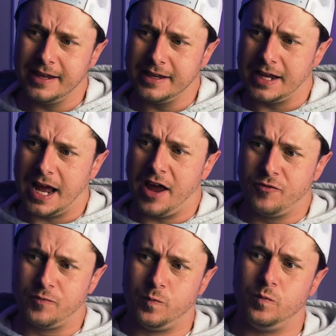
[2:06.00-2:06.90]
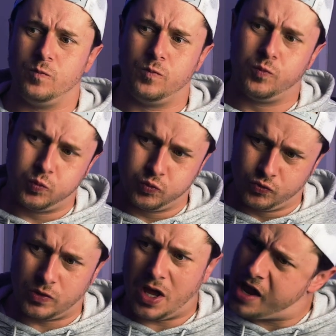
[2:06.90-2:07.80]

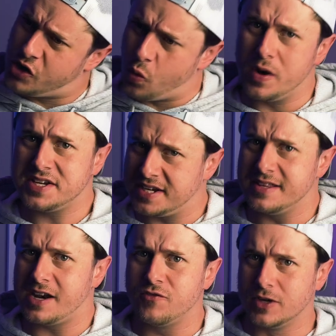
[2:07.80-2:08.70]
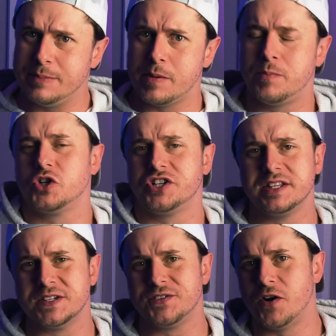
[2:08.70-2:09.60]
don't want to say that I've really been pushing
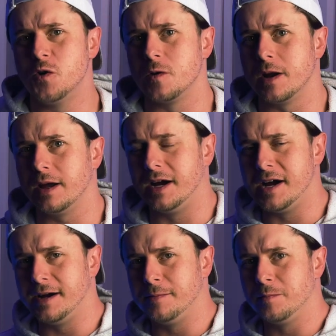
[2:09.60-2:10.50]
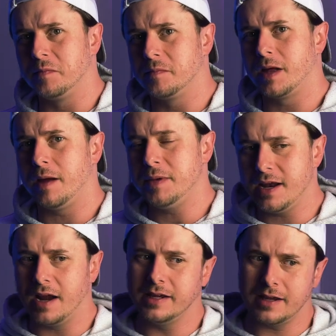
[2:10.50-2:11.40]
this phone.
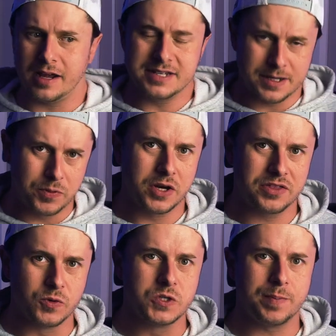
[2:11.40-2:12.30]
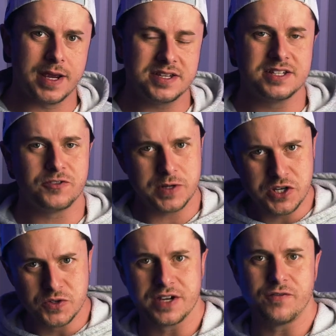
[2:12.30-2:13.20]
I did put it through its paces. I've been
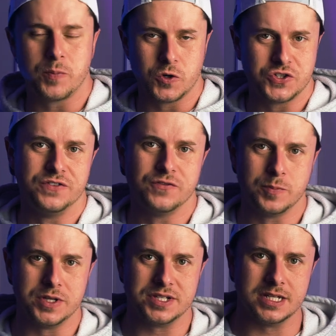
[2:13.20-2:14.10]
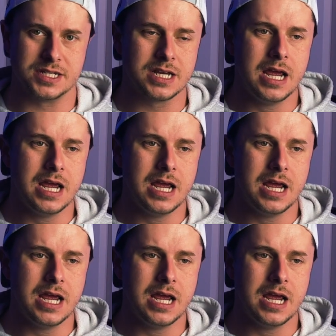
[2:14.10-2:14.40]
using it for personal and for business.